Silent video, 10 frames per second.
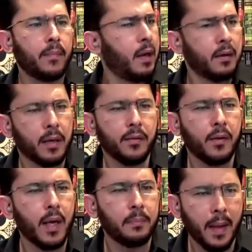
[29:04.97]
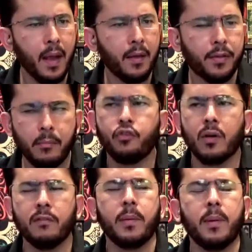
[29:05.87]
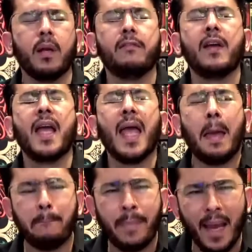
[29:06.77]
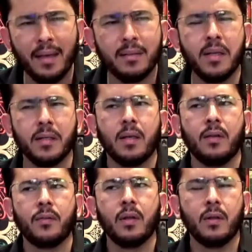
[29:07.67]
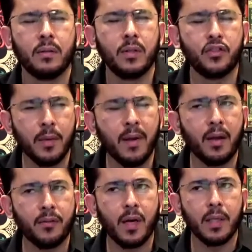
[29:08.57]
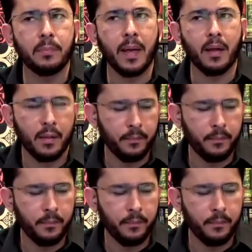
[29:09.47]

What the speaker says: They are not on the right path. The majority of people have abandoned the Jama'ah, the right path.